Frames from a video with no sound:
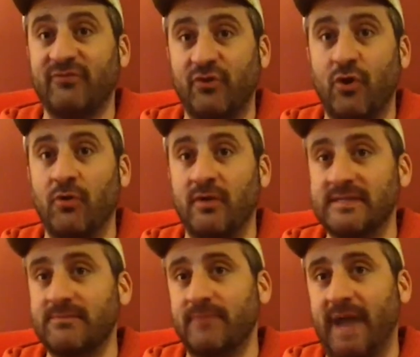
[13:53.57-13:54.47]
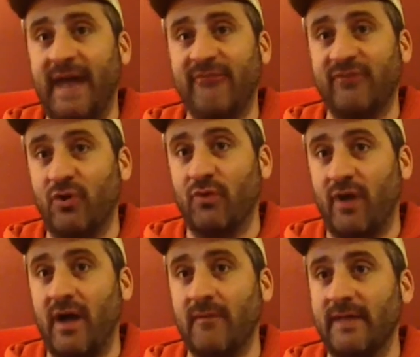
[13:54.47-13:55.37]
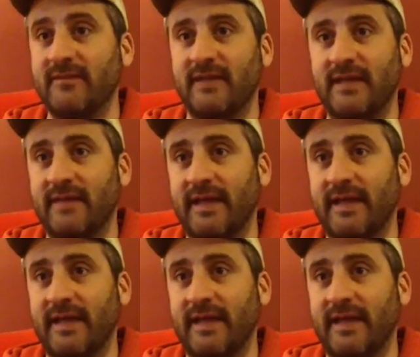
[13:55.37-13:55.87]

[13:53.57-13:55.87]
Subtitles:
to go to this. I have to go comment and